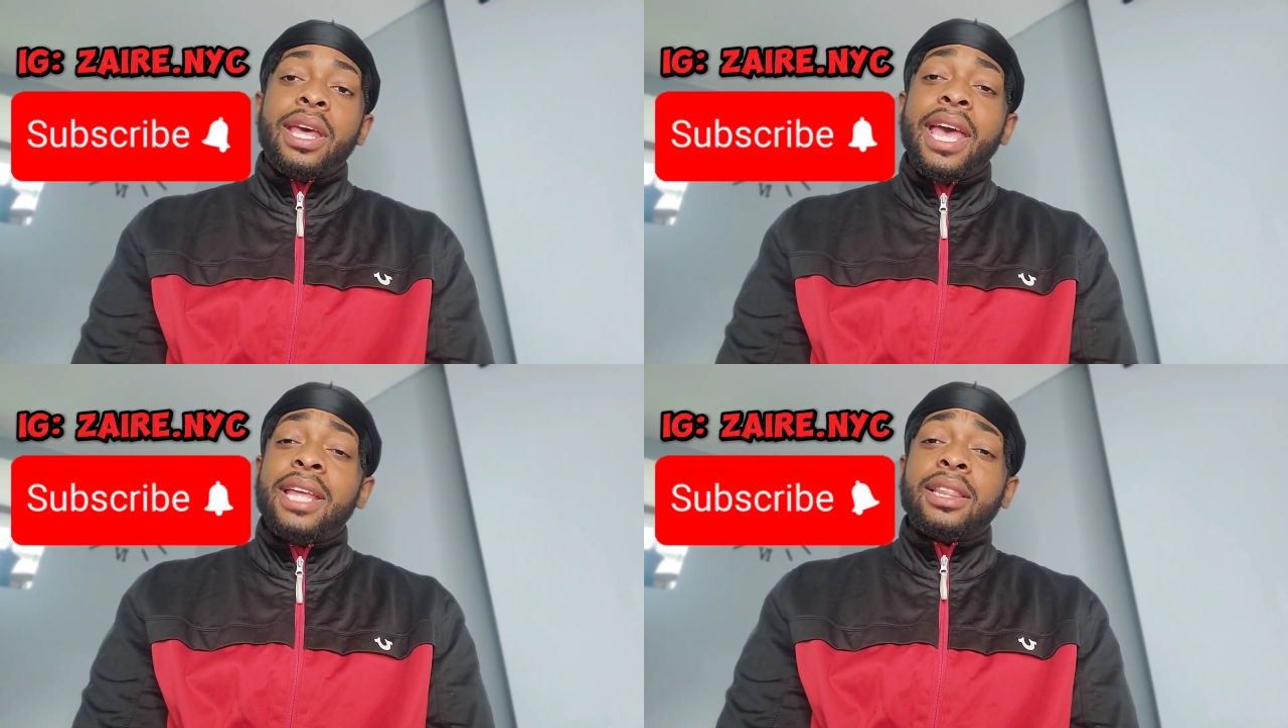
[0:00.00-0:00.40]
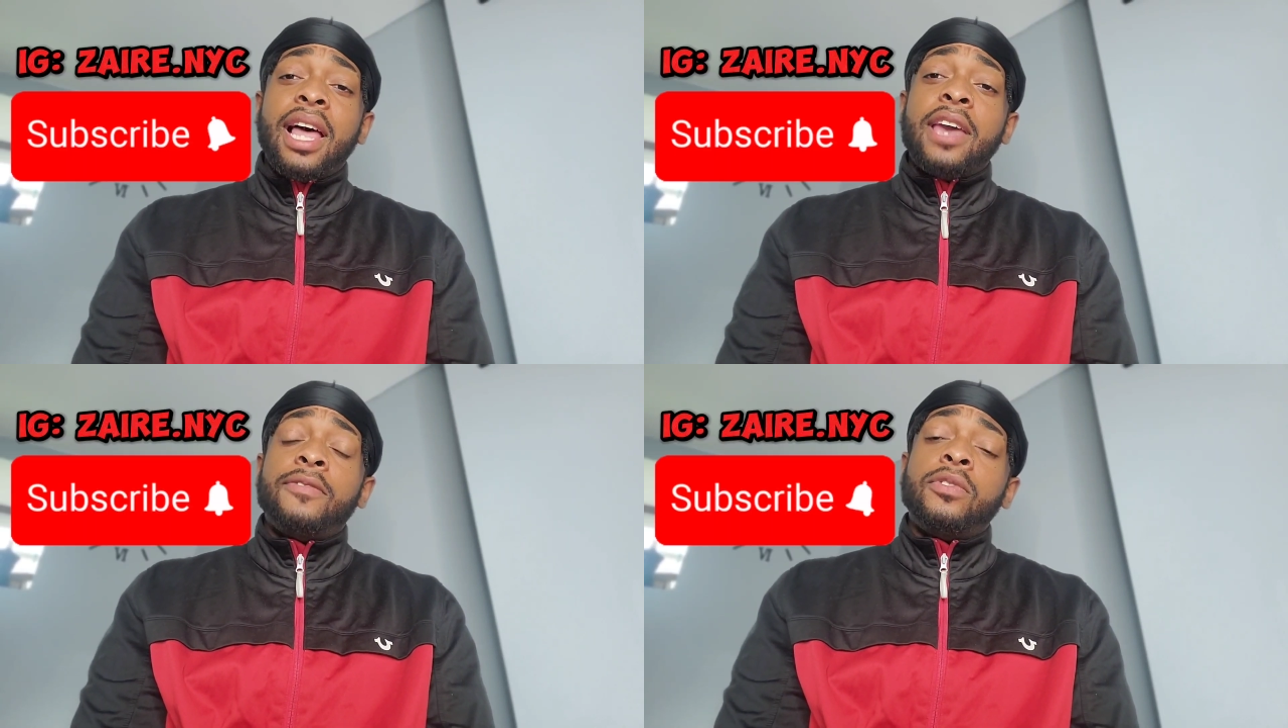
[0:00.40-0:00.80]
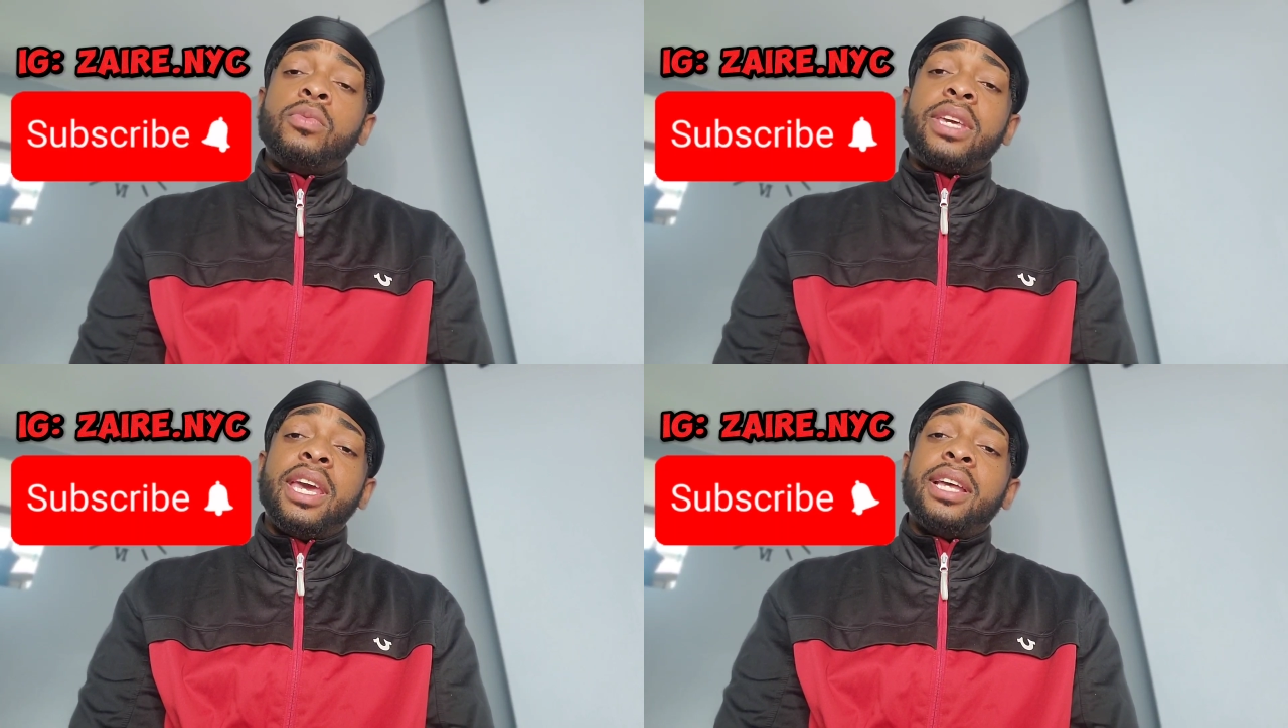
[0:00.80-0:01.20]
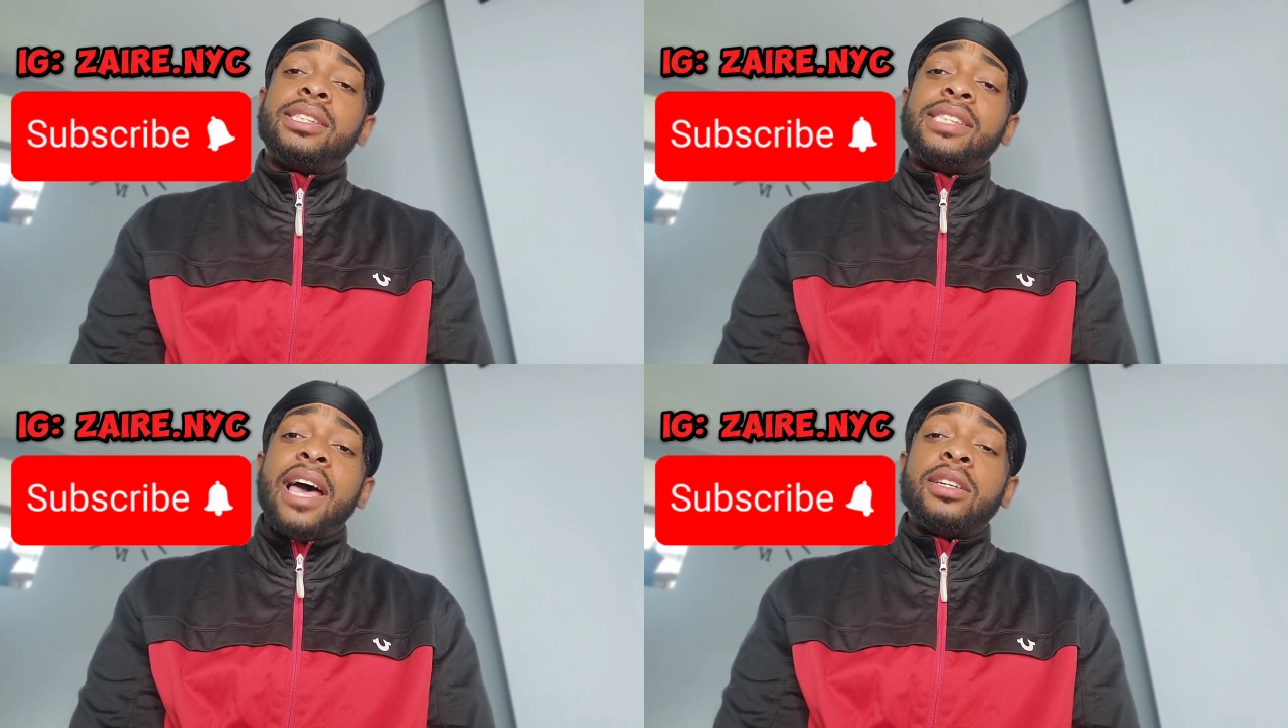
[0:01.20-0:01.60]
in life, you can't
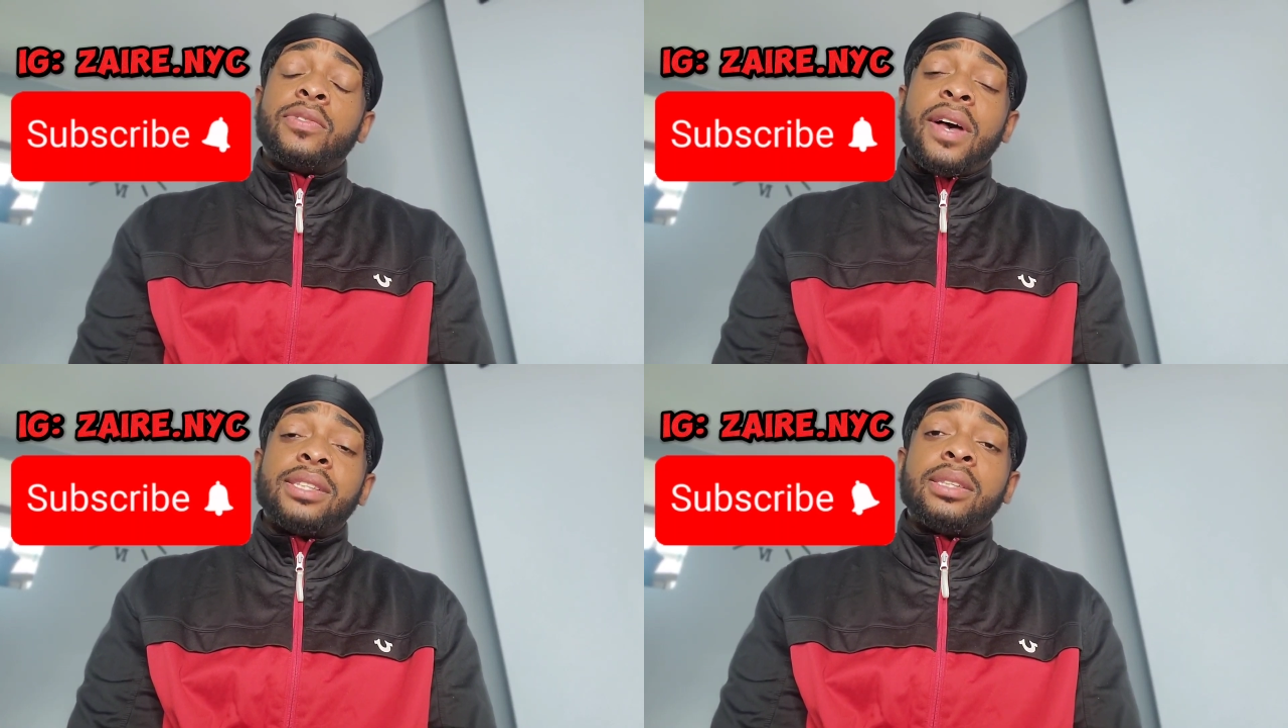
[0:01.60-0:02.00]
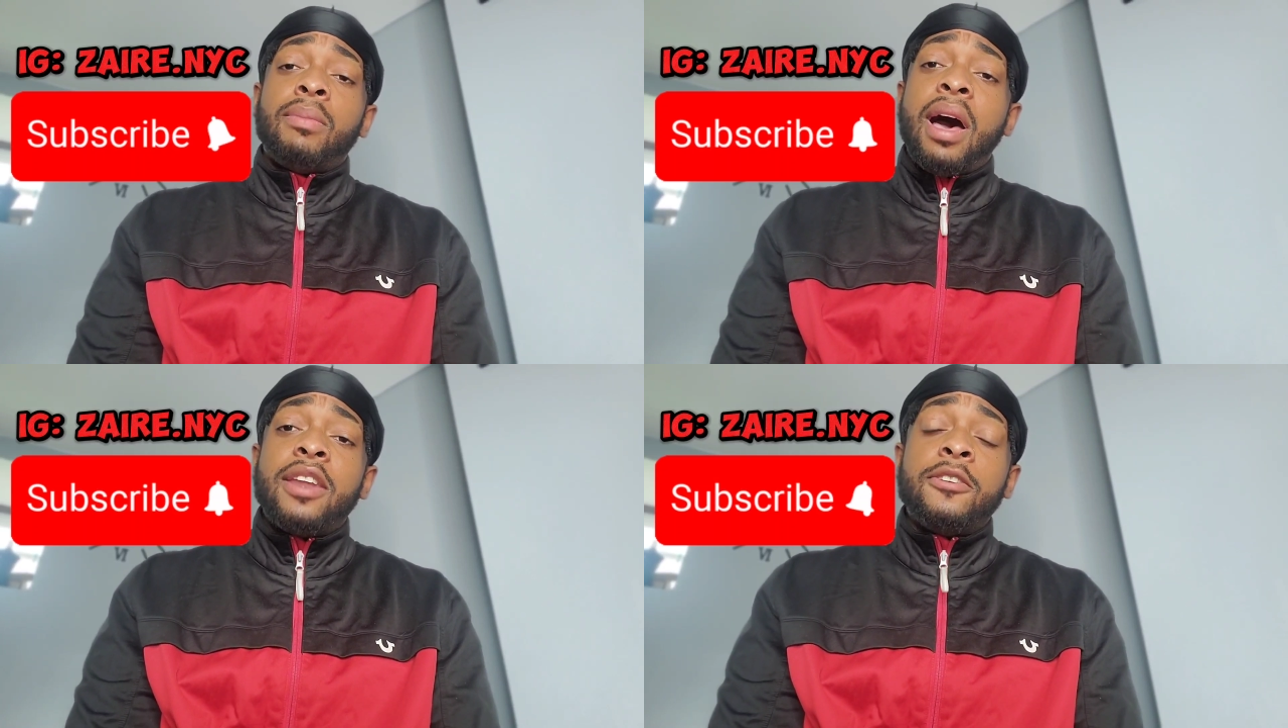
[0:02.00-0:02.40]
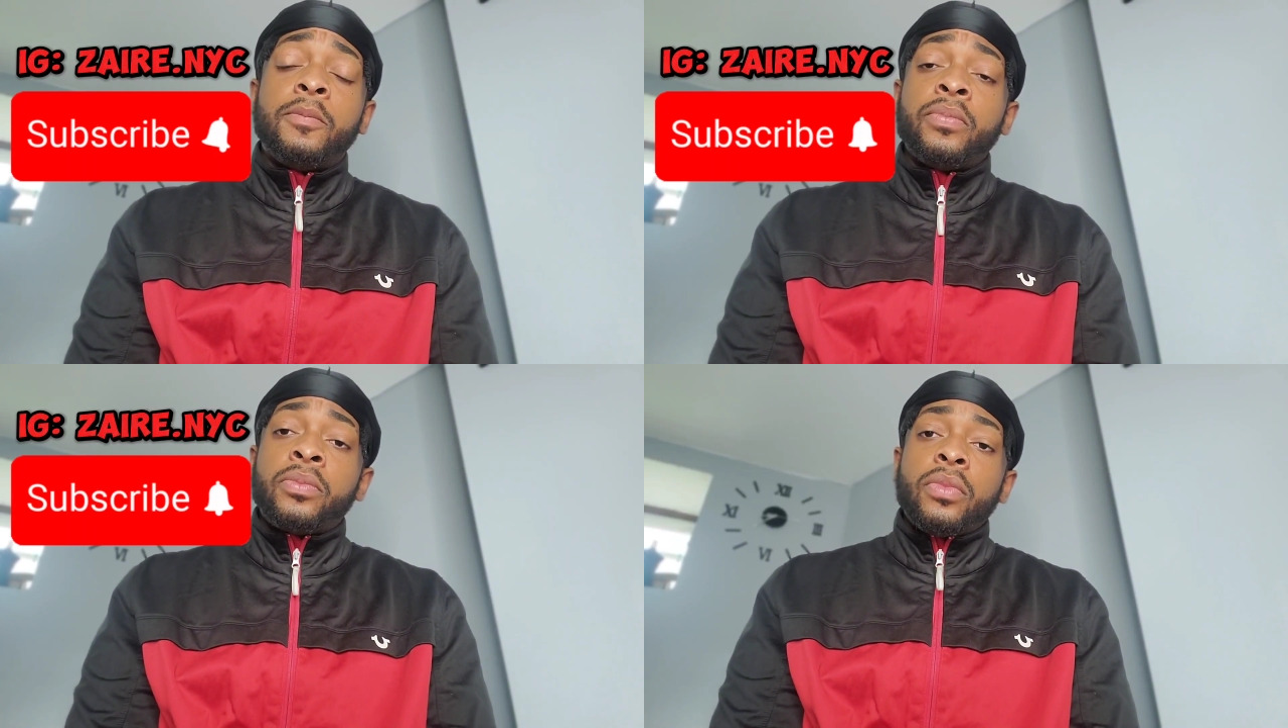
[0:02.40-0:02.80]
satisfy somebody